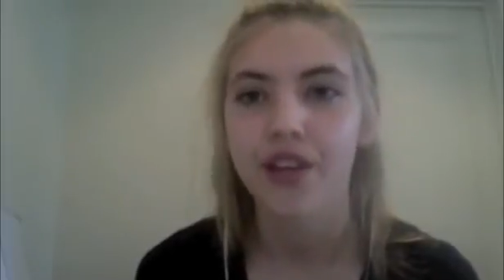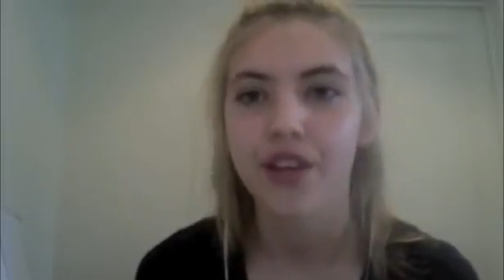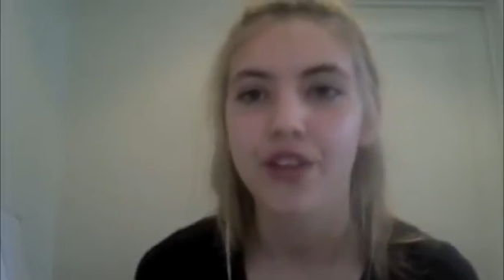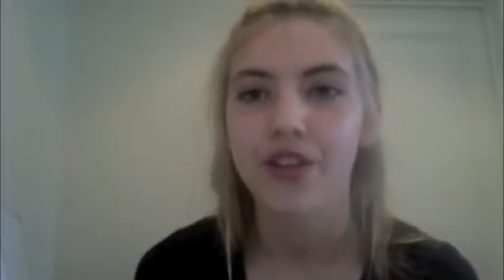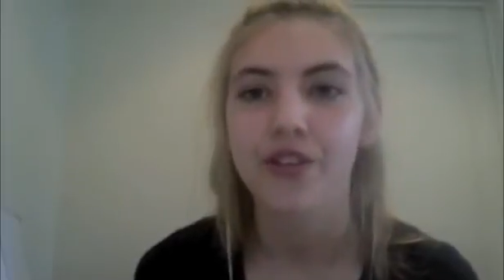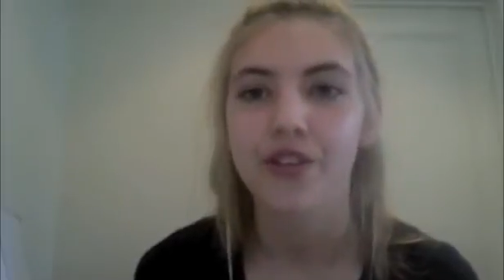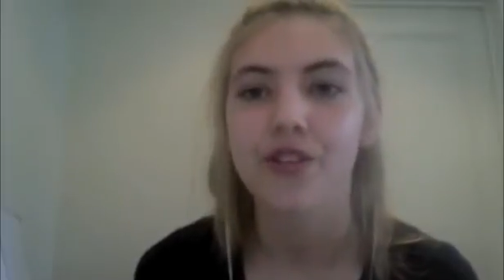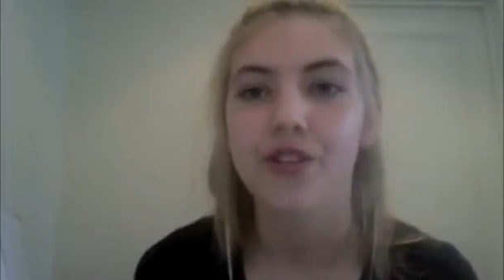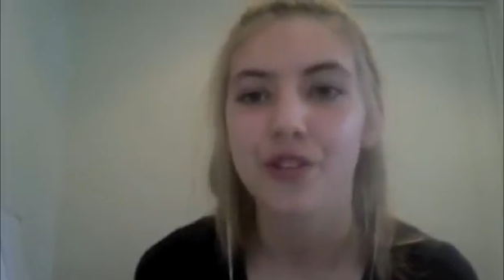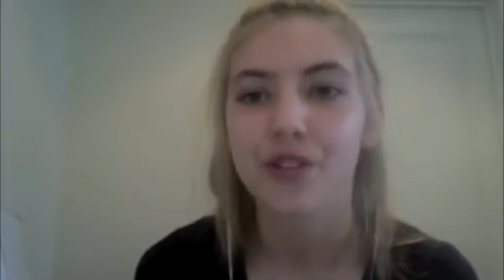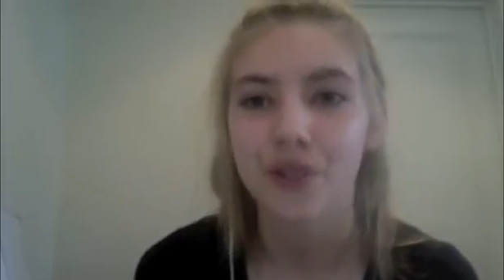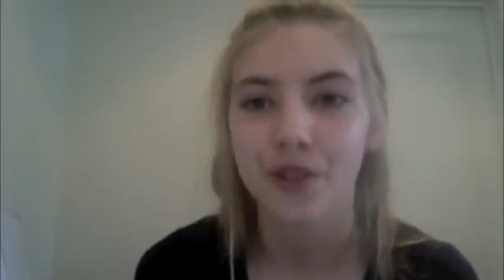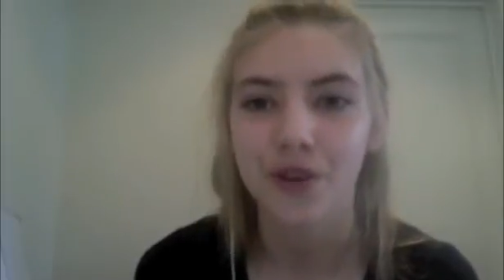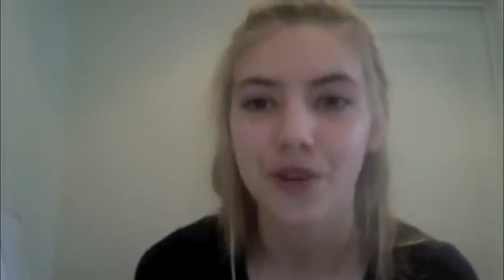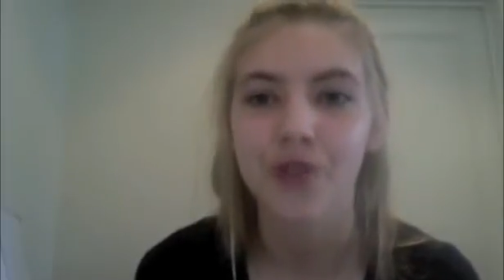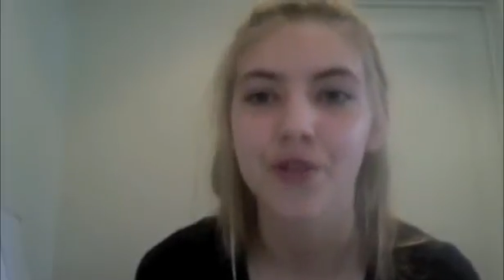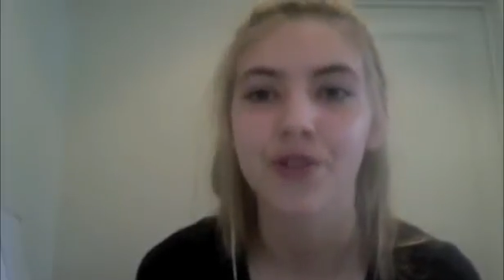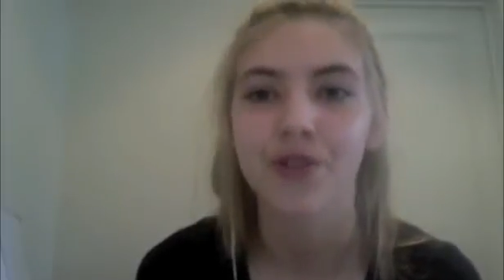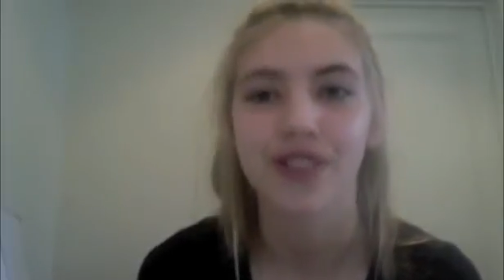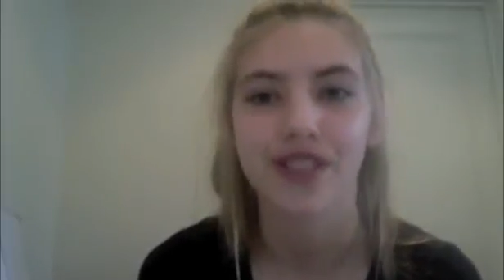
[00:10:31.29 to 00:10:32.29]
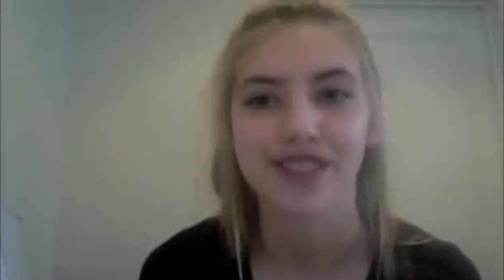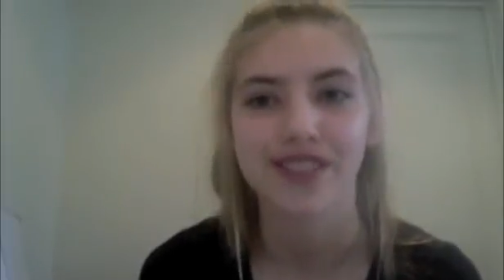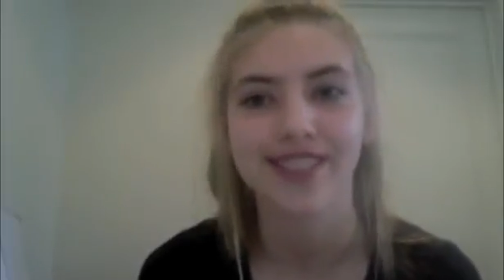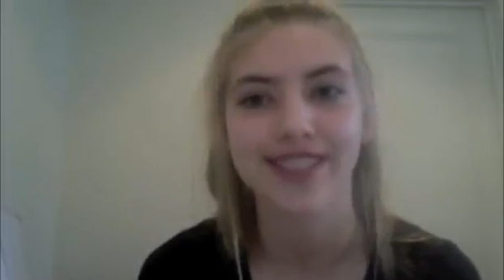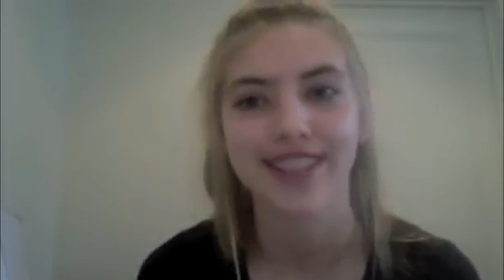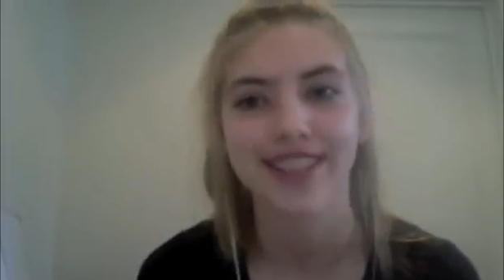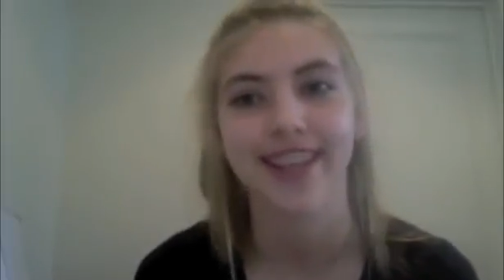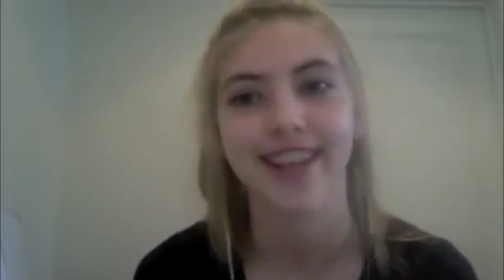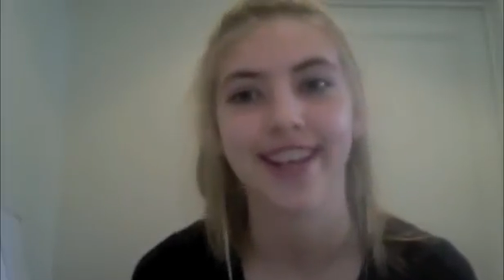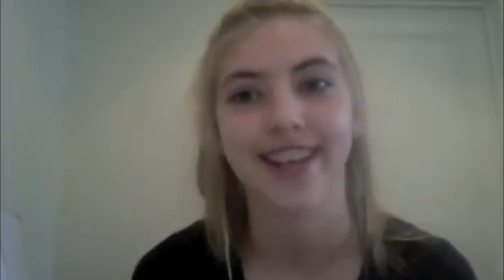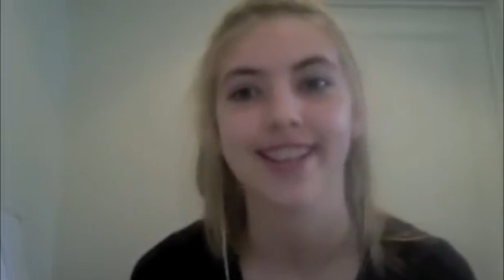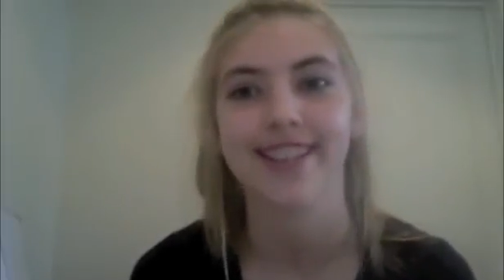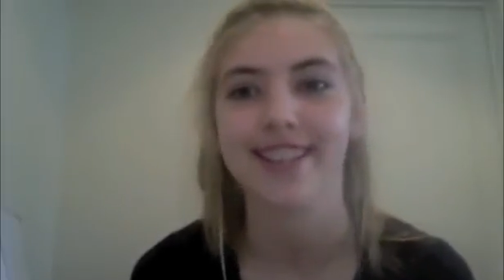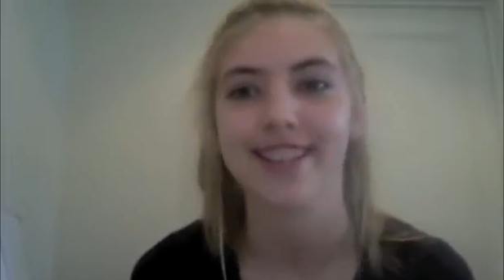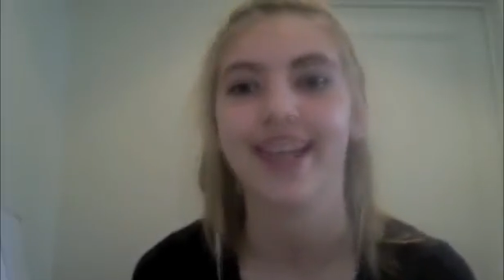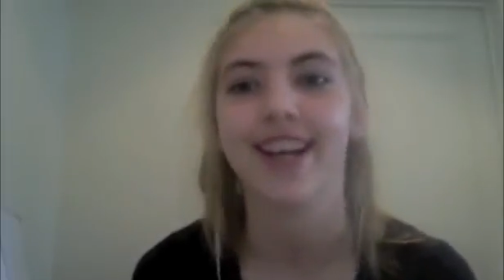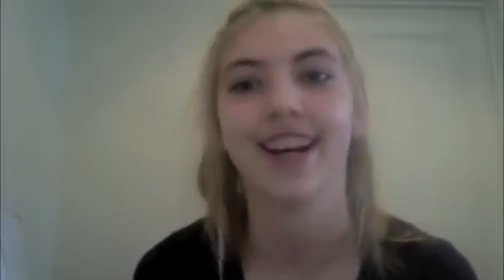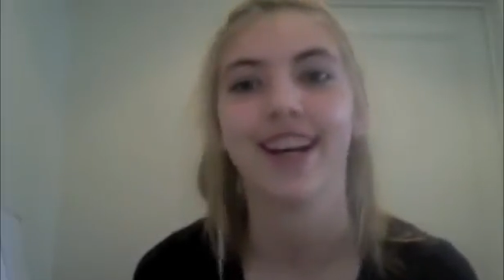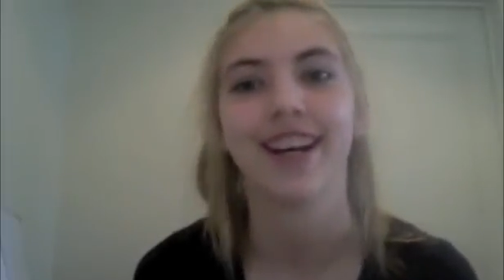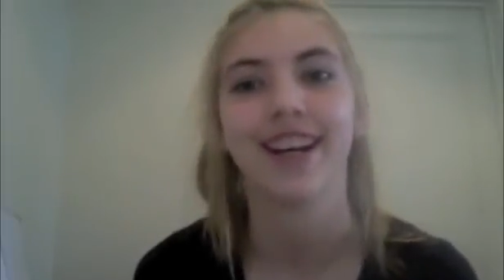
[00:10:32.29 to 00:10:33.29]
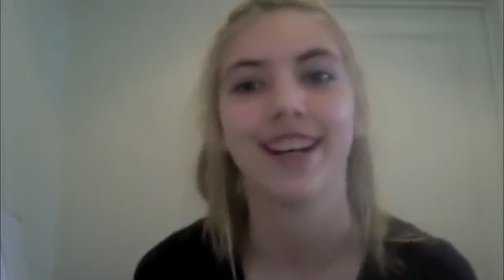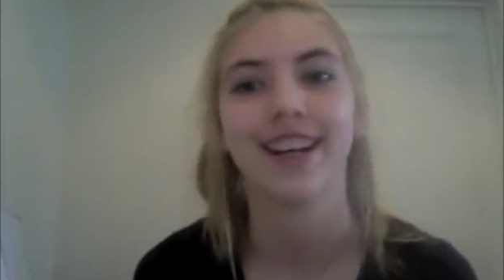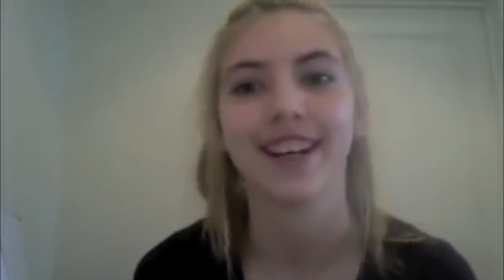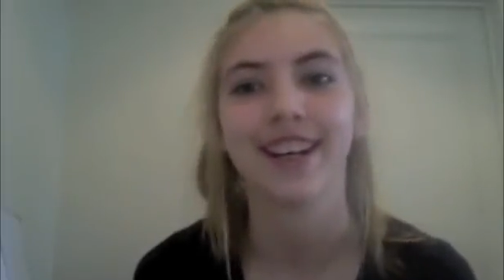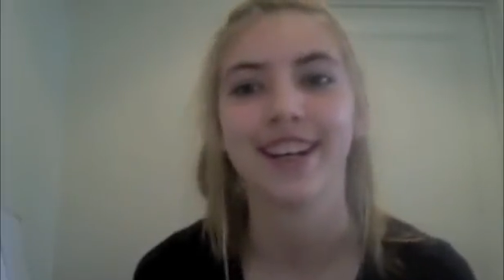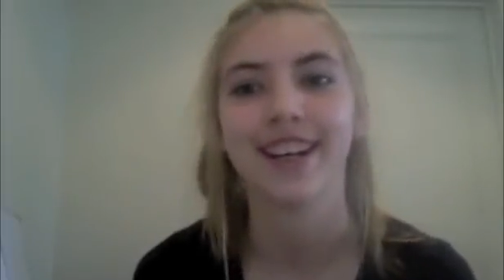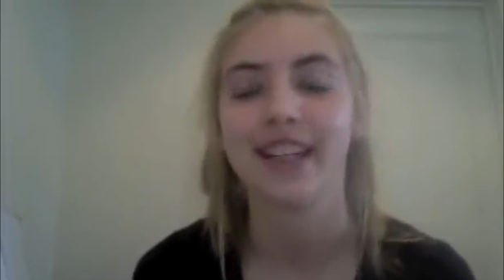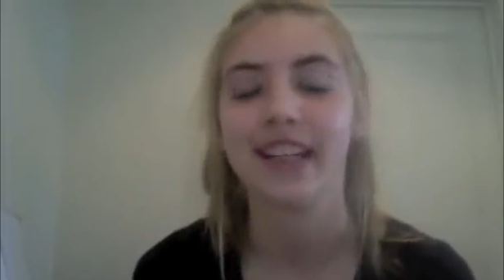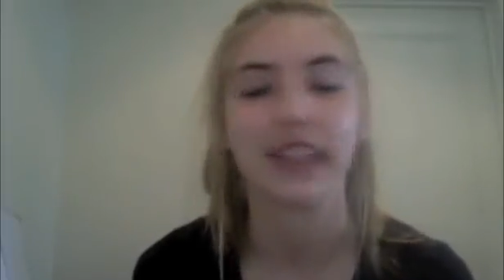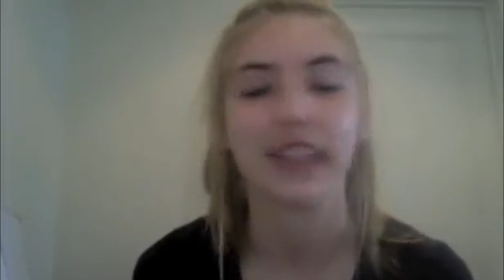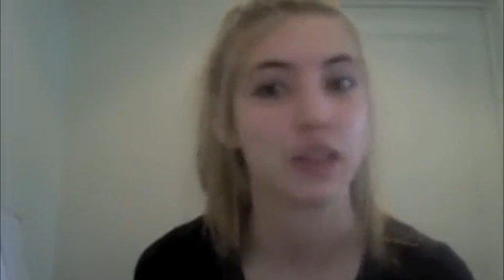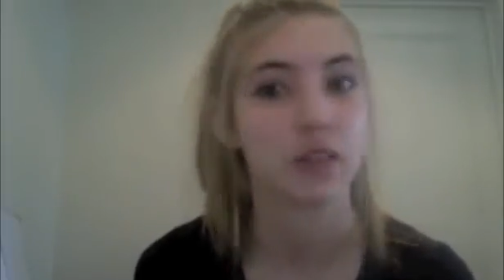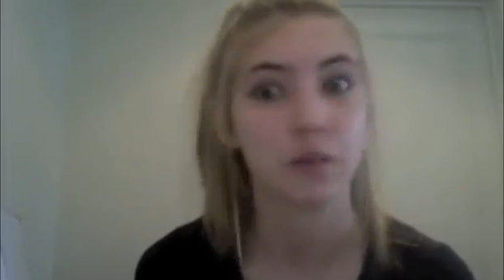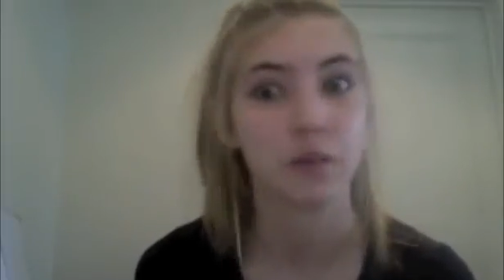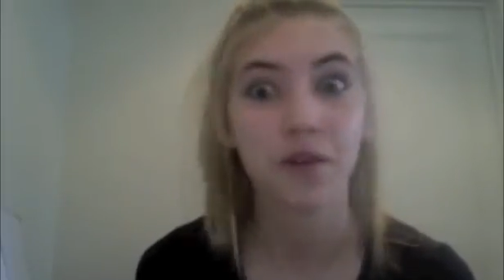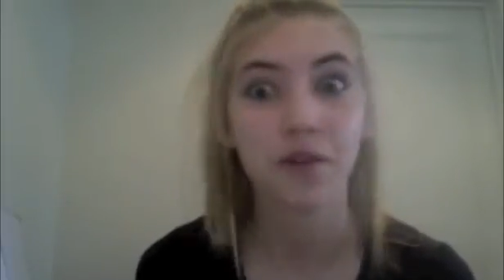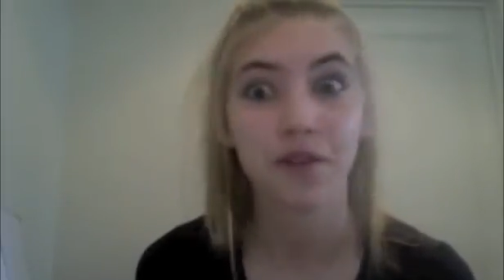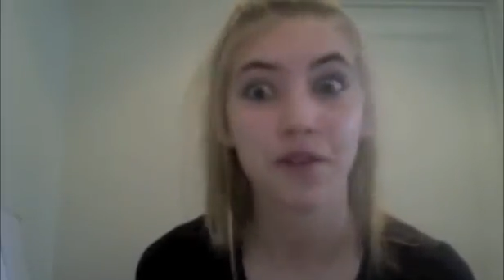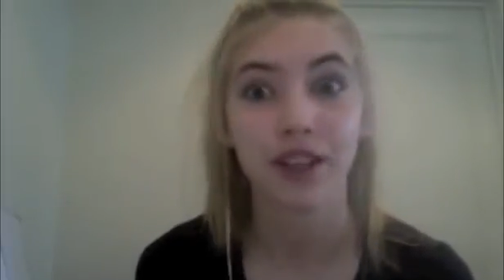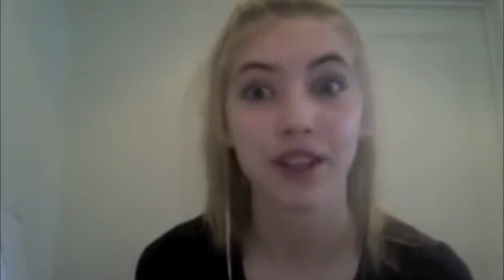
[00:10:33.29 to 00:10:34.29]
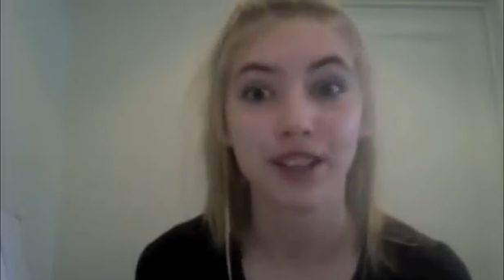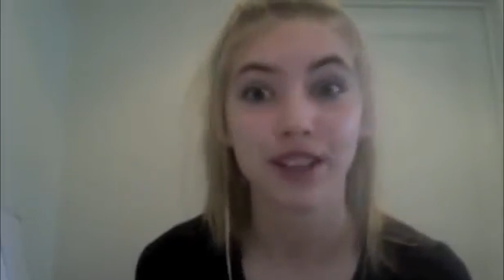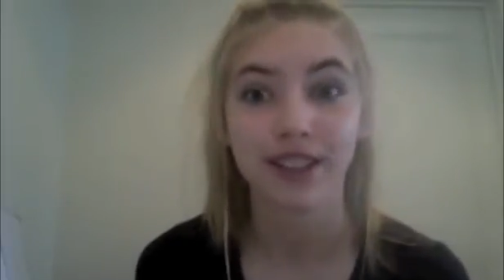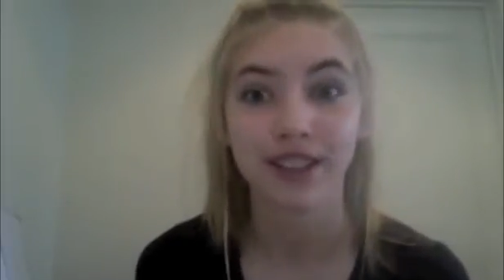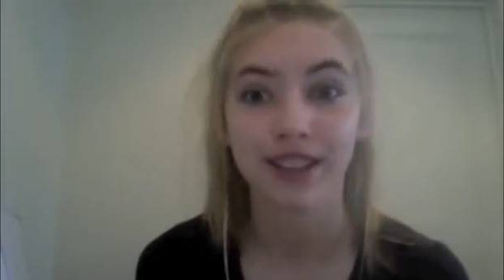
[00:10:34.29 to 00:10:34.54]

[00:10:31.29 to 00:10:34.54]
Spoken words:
There is no such thing as a guy that is perfect.